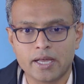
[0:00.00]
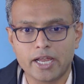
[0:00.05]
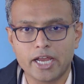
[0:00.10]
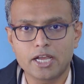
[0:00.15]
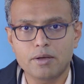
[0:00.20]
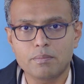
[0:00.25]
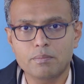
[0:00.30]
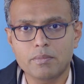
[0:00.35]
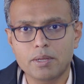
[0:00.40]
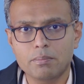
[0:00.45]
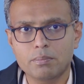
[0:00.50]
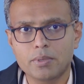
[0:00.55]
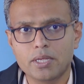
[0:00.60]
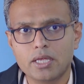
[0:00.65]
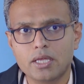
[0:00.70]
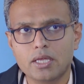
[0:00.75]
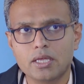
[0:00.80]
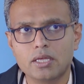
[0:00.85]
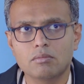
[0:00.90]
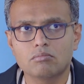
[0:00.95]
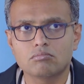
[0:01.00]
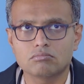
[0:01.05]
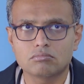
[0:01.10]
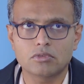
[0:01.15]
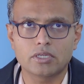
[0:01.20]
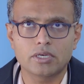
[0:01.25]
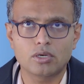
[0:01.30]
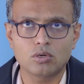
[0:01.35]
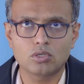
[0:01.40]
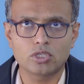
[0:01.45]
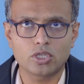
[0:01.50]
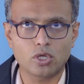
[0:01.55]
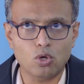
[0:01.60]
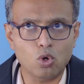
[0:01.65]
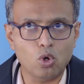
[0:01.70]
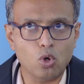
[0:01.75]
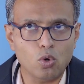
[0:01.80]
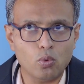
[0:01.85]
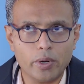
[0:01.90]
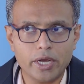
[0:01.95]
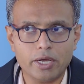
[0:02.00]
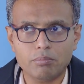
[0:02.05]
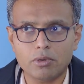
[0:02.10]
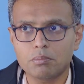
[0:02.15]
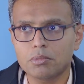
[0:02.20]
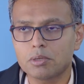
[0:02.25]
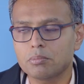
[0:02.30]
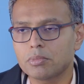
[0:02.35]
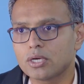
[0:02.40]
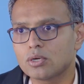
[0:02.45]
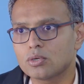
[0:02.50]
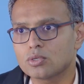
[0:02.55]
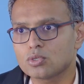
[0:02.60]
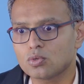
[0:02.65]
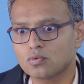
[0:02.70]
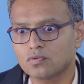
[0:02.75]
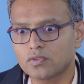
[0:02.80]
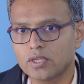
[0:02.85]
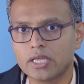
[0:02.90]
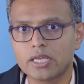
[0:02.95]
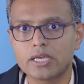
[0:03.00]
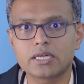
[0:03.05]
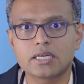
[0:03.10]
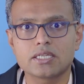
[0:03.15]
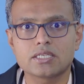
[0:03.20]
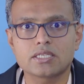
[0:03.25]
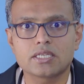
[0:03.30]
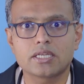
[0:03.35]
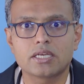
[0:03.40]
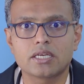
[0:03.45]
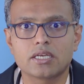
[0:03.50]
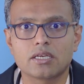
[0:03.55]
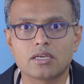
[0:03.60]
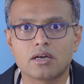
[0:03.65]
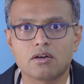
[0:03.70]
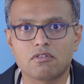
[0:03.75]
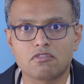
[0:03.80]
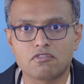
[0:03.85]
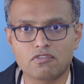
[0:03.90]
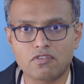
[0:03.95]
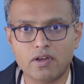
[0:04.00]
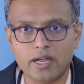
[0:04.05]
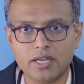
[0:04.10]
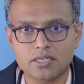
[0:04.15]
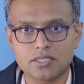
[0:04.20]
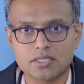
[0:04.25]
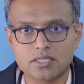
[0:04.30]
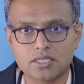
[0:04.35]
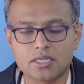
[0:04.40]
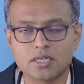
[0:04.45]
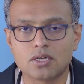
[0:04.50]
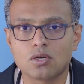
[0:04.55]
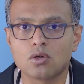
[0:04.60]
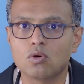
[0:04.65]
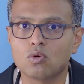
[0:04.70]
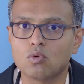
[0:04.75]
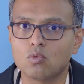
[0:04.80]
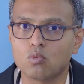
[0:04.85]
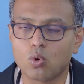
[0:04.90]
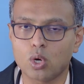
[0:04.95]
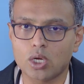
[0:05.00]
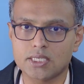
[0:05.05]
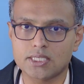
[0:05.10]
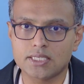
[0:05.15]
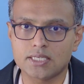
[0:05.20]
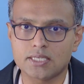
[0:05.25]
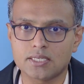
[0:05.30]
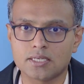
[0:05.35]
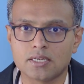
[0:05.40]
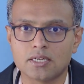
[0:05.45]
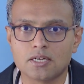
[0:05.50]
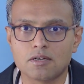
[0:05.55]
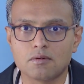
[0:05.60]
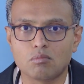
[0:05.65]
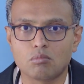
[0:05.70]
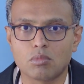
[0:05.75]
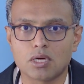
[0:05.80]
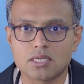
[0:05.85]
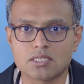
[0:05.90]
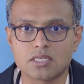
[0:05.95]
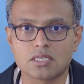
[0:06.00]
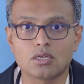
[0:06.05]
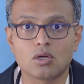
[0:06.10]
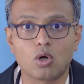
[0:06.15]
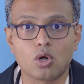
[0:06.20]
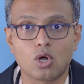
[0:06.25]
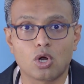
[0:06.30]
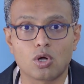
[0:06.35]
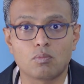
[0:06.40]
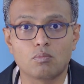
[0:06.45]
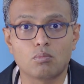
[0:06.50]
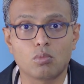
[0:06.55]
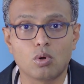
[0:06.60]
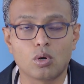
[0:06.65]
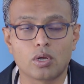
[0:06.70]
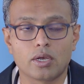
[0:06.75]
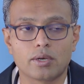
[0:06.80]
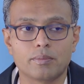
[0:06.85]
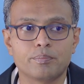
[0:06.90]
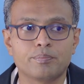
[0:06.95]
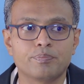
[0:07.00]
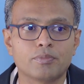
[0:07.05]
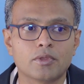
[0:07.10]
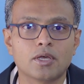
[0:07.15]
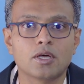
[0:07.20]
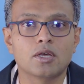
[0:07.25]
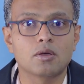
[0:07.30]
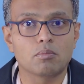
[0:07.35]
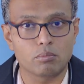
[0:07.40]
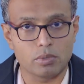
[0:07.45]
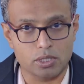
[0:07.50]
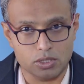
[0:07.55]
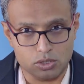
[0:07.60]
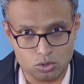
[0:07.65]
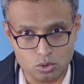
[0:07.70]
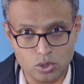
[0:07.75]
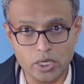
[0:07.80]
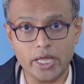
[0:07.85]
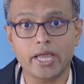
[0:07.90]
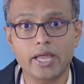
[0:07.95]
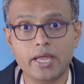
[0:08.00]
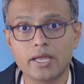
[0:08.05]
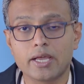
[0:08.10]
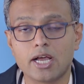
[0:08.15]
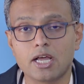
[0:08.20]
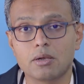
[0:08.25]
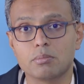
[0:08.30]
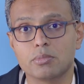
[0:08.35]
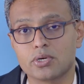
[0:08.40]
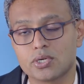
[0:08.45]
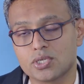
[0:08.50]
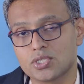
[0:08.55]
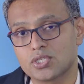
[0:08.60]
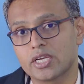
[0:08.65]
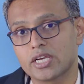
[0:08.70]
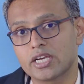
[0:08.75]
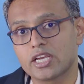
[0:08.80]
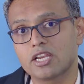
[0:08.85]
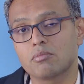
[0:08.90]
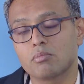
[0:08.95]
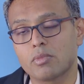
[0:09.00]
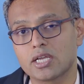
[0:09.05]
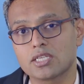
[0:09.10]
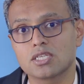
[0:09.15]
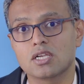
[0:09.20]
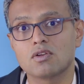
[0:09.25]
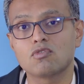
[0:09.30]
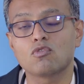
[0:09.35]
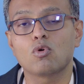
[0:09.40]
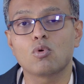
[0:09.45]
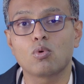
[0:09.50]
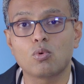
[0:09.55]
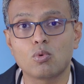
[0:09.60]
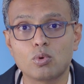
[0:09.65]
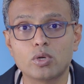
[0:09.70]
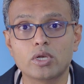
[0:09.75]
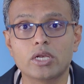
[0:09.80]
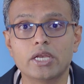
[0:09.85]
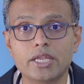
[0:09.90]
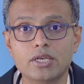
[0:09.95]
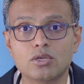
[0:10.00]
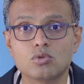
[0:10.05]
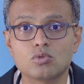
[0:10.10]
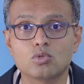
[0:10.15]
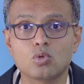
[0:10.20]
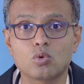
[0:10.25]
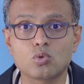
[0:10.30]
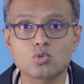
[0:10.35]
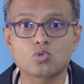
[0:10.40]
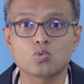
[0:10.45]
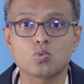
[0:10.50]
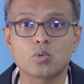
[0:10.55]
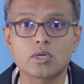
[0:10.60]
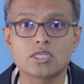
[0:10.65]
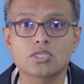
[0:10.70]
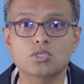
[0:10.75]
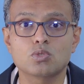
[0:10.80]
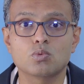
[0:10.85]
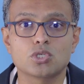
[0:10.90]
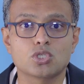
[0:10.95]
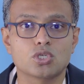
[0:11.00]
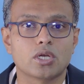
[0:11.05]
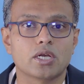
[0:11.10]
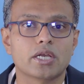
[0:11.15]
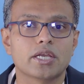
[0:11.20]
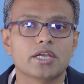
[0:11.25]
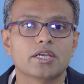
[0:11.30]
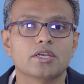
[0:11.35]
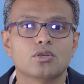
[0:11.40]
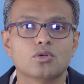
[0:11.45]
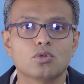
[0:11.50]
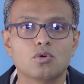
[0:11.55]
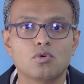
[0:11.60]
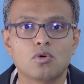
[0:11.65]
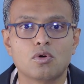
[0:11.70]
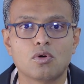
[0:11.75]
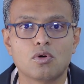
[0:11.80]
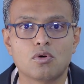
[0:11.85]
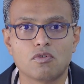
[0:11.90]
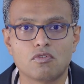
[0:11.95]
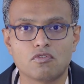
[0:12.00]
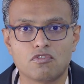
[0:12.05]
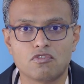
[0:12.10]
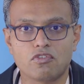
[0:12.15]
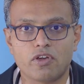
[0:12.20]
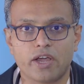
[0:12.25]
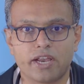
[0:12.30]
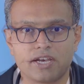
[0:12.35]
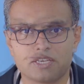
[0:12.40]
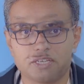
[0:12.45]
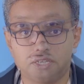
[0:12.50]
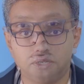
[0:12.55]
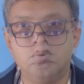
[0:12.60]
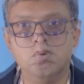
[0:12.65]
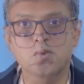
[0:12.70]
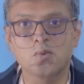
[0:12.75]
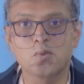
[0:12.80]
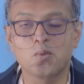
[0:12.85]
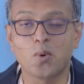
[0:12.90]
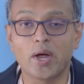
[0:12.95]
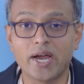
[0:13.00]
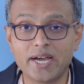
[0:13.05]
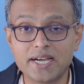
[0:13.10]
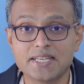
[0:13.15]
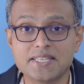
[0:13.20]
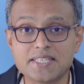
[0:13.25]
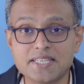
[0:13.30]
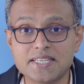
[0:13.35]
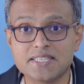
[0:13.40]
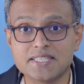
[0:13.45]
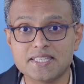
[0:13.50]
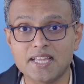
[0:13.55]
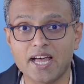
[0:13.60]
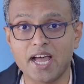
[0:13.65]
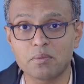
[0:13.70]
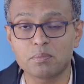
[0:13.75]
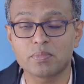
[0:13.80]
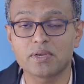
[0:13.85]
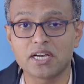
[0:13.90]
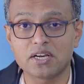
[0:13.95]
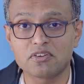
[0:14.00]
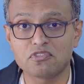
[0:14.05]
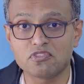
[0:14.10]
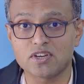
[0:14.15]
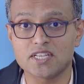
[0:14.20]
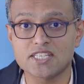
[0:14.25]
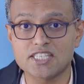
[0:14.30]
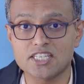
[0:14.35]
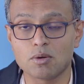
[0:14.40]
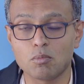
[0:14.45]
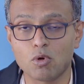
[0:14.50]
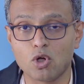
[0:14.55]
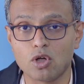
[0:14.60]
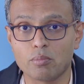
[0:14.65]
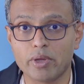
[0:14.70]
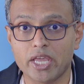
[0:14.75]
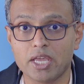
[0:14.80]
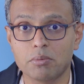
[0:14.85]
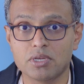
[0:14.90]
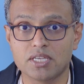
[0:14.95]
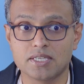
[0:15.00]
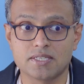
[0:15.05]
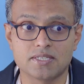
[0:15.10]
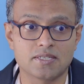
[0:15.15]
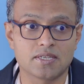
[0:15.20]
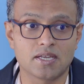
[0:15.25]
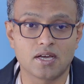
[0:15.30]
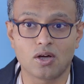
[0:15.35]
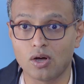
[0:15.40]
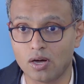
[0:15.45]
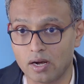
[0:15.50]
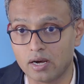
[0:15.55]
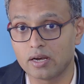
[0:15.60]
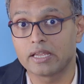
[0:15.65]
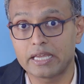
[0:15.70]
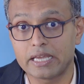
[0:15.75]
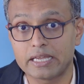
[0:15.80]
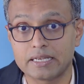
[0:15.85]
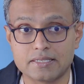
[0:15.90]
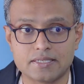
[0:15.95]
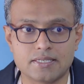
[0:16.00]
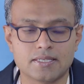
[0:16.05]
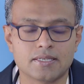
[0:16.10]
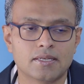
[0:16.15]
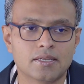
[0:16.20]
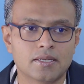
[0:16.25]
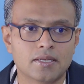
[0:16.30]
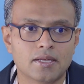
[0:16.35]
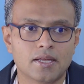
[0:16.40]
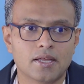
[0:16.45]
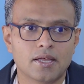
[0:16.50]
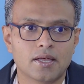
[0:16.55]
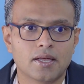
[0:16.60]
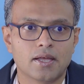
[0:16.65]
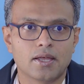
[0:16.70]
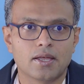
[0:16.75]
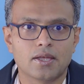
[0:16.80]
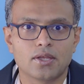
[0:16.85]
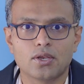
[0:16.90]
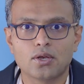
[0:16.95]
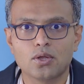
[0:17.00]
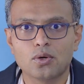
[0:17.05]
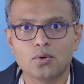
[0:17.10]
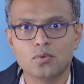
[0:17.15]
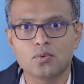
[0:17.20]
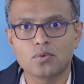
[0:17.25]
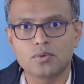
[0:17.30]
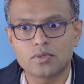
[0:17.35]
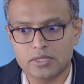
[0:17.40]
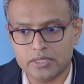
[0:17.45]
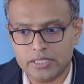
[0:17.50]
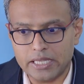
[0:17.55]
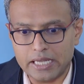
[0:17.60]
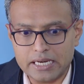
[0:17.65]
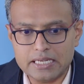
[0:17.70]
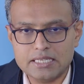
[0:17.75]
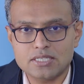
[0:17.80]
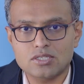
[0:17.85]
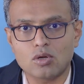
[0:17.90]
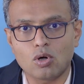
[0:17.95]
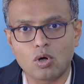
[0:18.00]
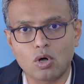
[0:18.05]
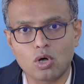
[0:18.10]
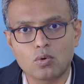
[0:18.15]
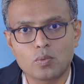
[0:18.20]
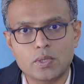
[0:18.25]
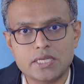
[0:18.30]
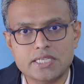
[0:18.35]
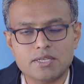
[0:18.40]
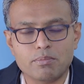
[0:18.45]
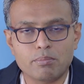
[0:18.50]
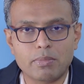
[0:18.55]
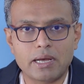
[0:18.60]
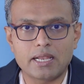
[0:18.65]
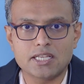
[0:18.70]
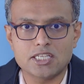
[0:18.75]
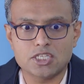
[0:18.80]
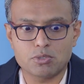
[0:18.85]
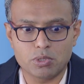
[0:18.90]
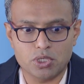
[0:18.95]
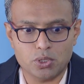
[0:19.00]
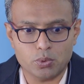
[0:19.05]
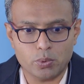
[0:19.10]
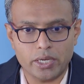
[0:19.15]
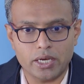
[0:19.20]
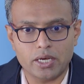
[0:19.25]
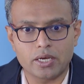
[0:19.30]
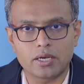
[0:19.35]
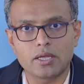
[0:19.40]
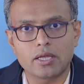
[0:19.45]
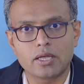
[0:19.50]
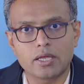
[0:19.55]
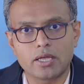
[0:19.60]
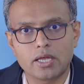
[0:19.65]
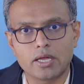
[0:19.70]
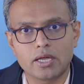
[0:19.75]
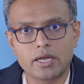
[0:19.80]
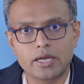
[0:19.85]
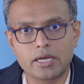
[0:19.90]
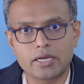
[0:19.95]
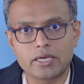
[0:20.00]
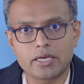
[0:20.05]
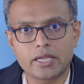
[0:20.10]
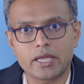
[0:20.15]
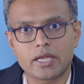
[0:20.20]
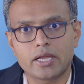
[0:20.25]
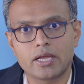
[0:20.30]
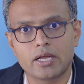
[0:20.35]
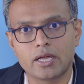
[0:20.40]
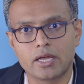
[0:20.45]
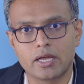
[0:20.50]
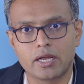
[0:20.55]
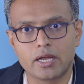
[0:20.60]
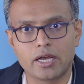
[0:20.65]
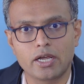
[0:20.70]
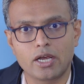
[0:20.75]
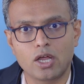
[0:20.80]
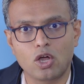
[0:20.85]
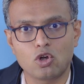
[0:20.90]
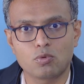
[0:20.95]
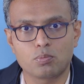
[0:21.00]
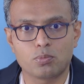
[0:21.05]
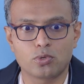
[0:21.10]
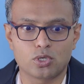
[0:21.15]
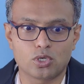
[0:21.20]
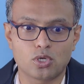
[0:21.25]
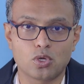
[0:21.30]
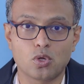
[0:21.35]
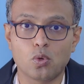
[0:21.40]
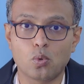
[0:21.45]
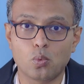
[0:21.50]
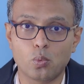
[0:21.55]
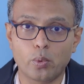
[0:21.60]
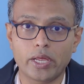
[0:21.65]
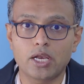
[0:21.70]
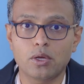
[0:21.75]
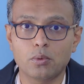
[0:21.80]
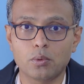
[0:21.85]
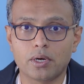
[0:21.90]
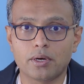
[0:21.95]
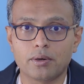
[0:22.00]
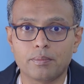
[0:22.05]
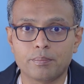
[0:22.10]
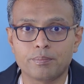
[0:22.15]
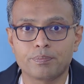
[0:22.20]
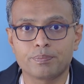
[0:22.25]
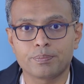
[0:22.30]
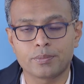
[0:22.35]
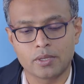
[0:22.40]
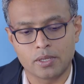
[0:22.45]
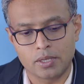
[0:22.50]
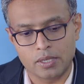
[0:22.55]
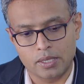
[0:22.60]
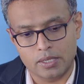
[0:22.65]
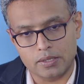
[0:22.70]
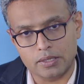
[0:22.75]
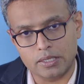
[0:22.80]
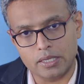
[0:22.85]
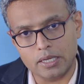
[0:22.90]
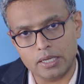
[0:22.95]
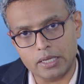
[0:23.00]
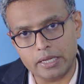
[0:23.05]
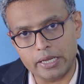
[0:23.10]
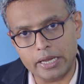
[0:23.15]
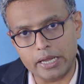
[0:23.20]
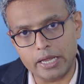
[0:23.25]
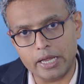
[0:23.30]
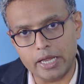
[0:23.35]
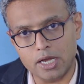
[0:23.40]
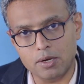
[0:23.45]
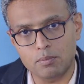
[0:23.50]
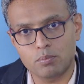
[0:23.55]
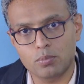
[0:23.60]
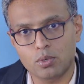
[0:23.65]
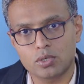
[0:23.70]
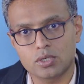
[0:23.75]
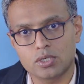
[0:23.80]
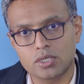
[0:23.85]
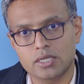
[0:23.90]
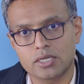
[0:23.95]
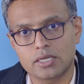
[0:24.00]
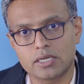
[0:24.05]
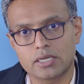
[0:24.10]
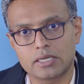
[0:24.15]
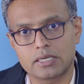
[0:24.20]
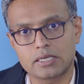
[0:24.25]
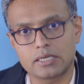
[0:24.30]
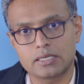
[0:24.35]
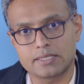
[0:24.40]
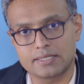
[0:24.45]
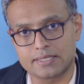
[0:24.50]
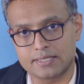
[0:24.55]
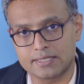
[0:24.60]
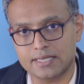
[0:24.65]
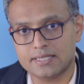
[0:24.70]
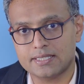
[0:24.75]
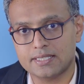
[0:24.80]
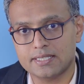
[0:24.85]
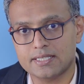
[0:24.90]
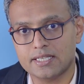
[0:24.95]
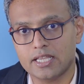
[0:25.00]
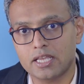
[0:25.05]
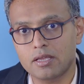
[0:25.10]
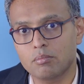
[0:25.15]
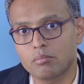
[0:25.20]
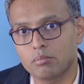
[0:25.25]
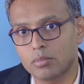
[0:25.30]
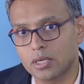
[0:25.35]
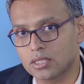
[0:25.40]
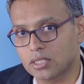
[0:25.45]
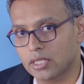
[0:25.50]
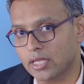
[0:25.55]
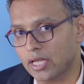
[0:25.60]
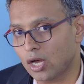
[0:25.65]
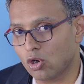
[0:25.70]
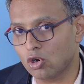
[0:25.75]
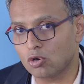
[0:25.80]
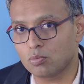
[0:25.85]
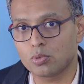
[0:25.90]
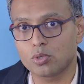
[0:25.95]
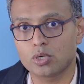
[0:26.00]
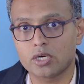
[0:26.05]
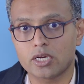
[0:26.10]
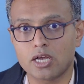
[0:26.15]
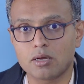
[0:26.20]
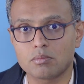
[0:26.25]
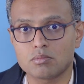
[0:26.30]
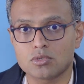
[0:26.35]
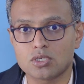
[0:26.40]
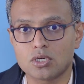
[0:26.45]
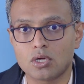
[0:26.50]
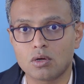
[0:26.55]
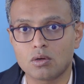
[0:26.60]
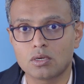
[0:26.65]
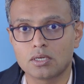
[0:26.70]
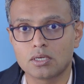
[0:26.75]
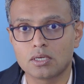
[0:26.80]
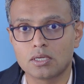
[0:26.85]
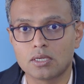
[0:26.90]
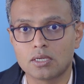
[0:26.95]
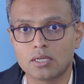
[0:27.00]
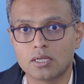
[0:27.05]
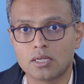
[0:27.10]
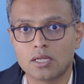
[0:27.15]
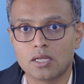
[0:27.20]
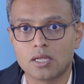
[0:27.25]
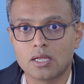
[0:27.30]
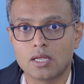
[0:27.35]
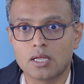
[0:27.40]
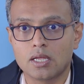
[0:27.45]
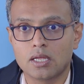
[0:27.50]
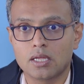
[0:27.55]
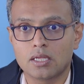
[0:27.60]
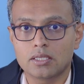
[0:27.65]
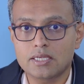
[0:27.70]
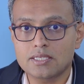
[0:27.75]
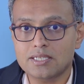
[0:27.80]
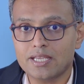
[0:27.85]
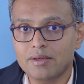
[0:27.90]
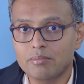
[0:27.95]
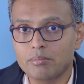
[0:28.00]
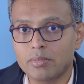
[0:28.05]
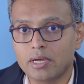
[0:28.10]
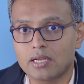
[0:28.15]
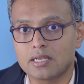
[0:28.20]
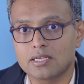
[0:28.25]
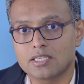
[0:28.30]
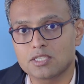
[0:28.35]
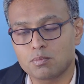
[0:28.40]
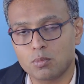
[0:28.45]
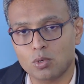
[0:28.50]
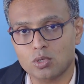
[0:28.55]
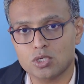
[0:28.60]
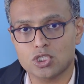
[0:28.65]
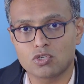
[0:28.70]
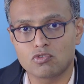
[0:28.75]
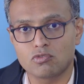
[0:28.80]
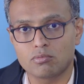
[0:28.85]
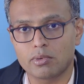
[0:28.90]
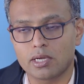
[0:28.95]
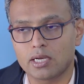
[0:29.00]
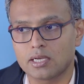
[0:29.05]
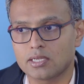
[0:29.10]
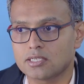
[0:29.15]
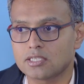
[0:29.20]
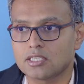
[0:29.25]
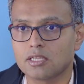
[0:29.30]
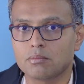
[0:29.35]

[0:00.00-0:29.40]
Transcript: It may be, the overweight may be because of the increase in fat, water, muscle or bone. But today I'll be restricting myself only to those ones which are related to fat. Why does this happen at first among babies, kids? There is always a balance between intake and output. Whenever the input is just the same but the output comes down, there's an imbalance, positive imbalance.